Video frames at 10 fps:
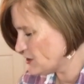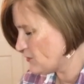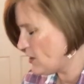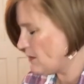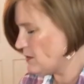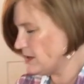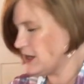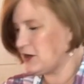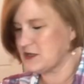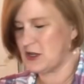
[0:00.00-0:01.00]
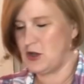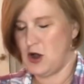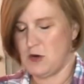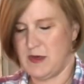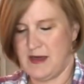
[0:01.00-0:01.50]
so it probably goes
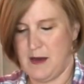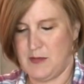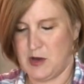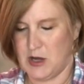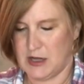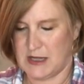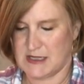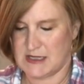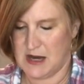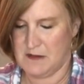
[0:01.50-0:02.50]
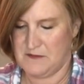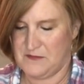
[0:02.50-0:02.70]
along with that book. Let's see.